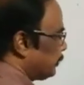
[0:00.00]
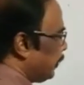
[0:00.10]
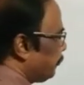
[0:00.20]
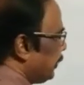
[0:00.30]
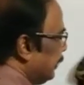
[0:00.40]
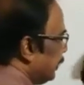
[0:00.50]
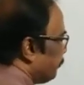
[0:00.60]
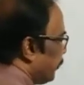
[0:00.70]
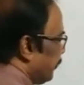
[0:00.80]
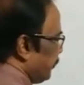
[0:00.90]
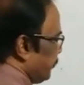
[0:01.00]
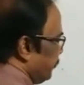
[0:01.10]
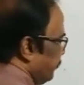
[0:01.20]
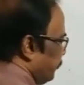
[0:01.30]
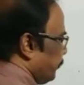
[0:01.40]
Something different.
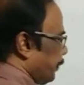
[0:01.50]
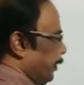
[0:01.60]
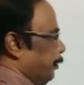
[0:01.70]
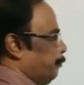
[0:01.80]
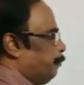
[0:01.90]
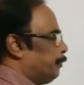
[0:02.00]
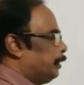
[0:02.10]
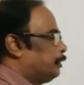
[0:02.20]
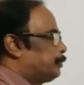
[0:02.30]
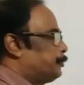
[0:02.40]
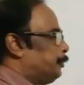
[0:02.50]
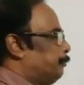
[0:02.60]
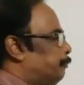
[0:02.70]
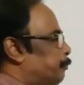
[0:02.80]
Okay. See.